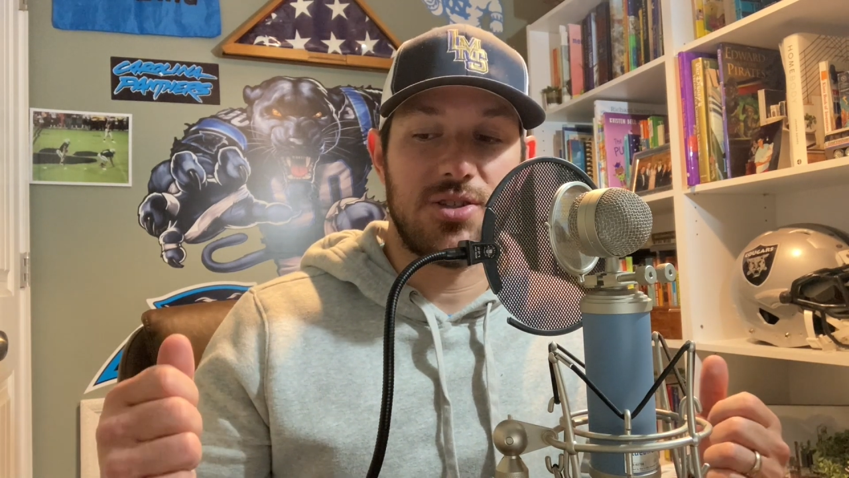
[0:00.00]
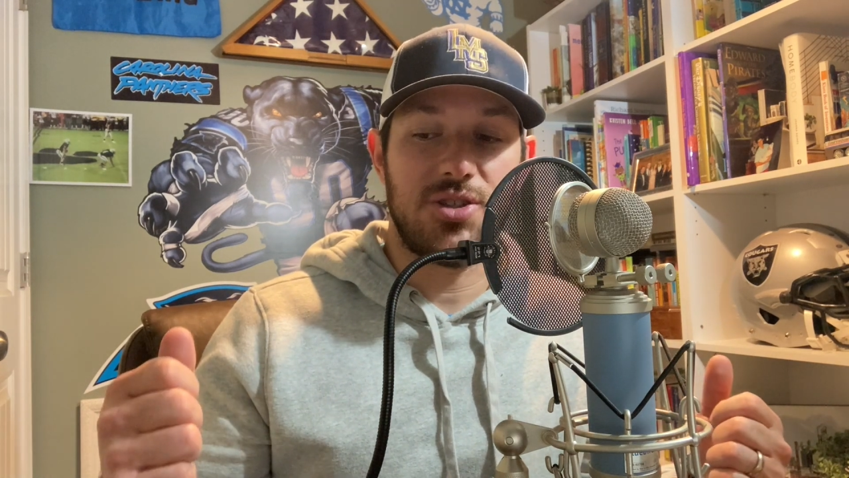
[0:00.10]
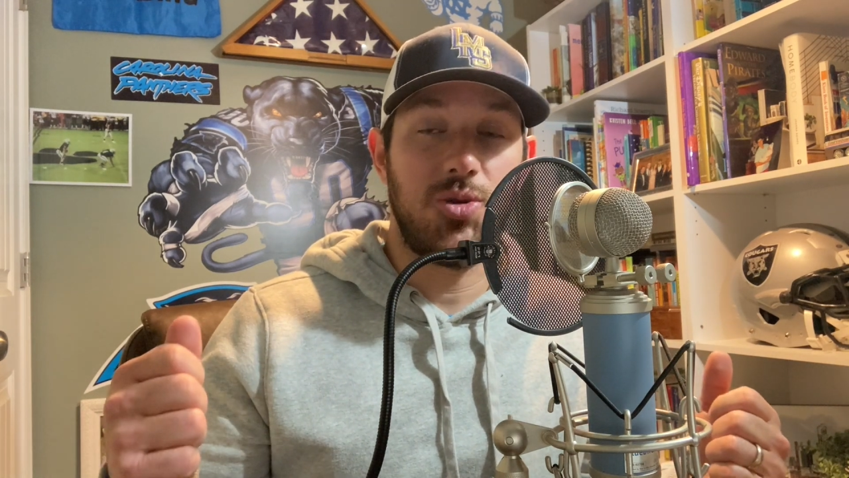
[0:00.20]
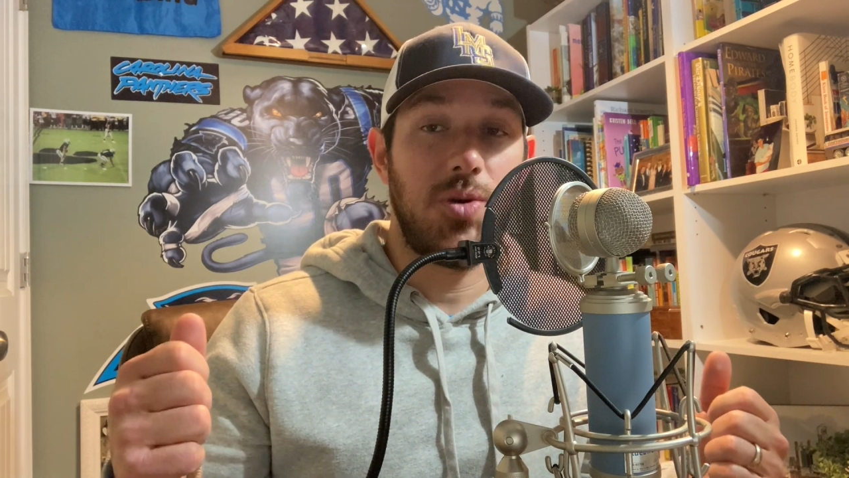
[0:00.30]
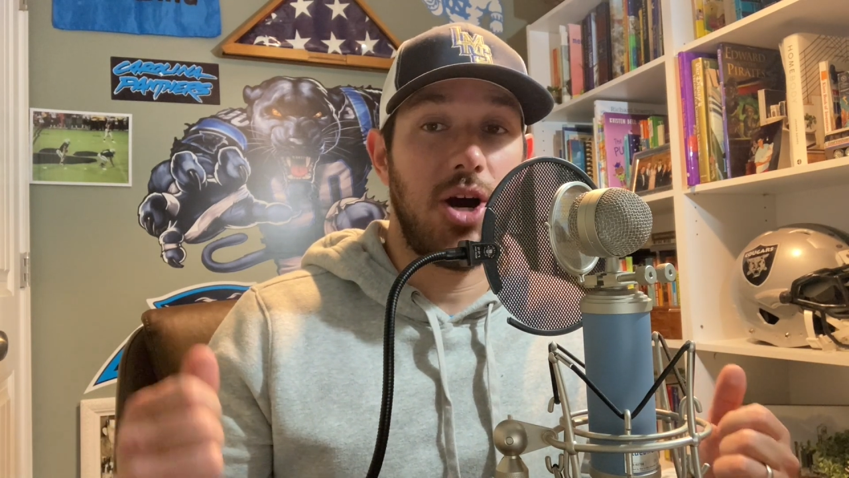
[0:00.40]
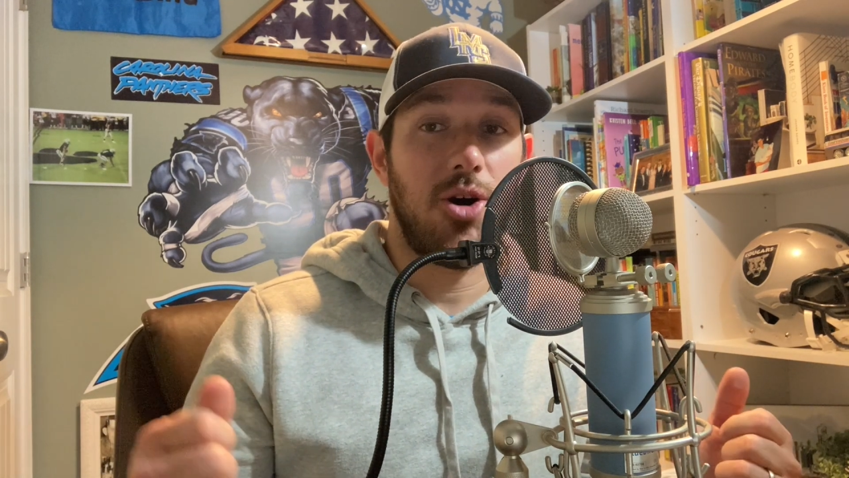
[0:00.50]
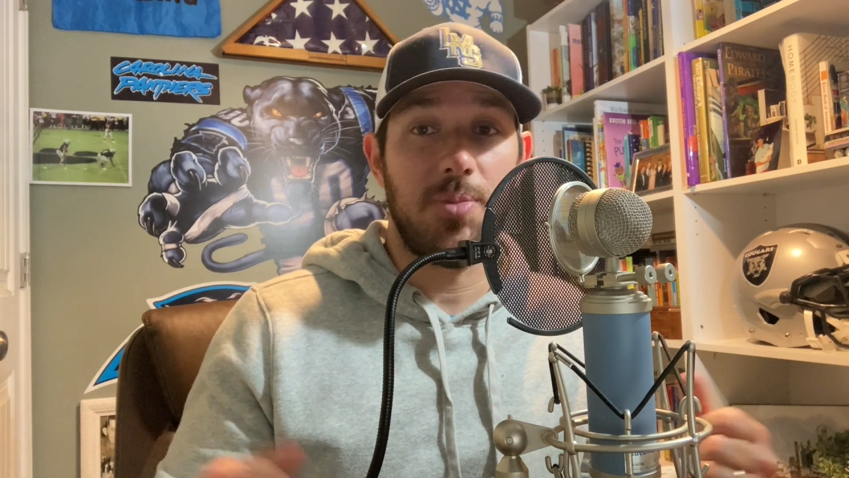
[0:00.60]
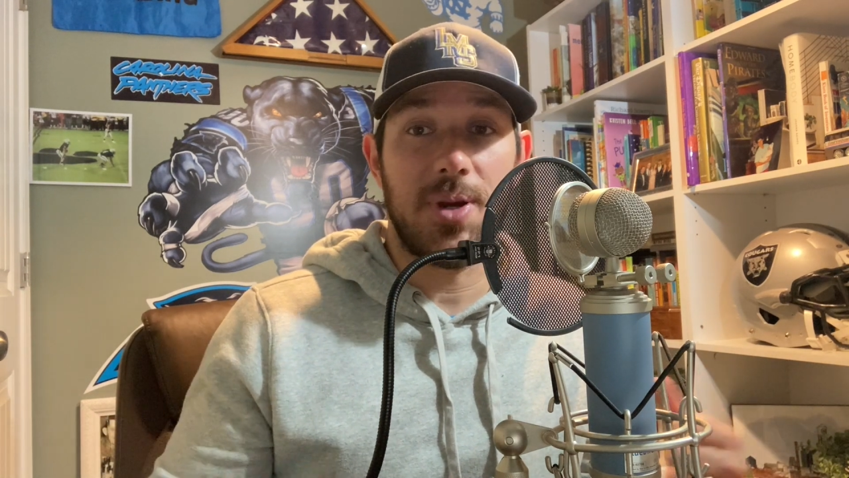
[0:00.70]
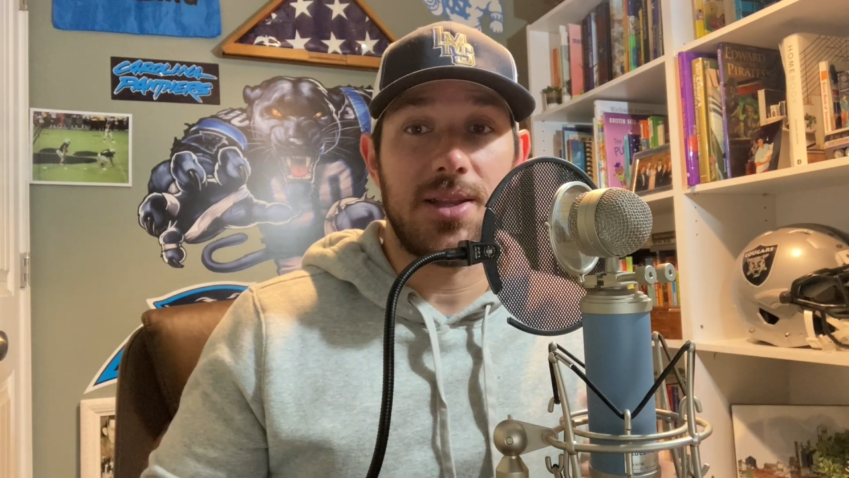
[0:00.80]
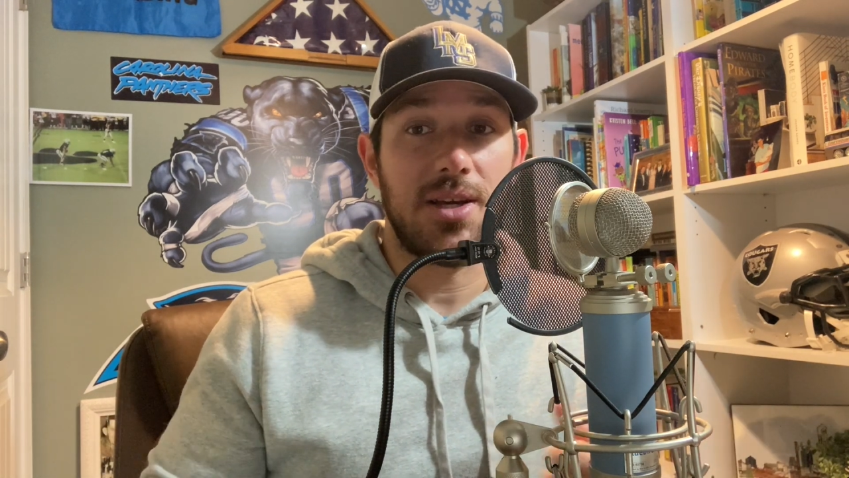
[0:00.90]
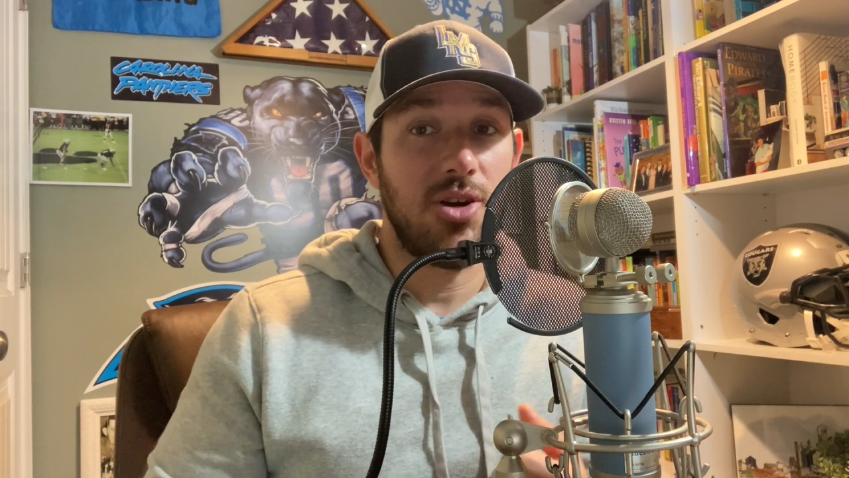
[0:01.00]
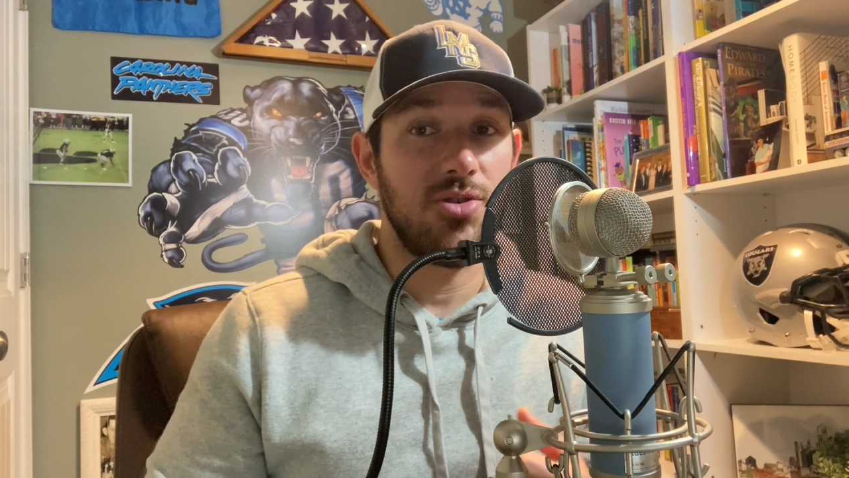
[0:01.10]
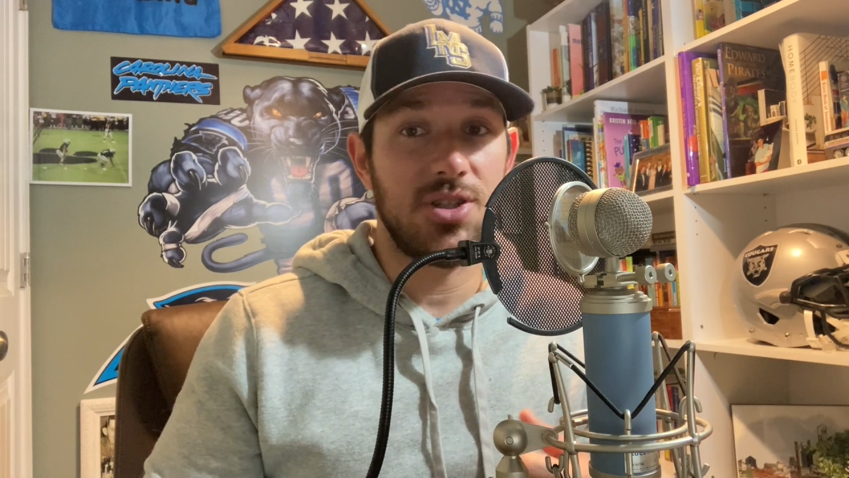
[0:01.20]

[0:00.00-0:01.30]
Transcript: to help in the coaching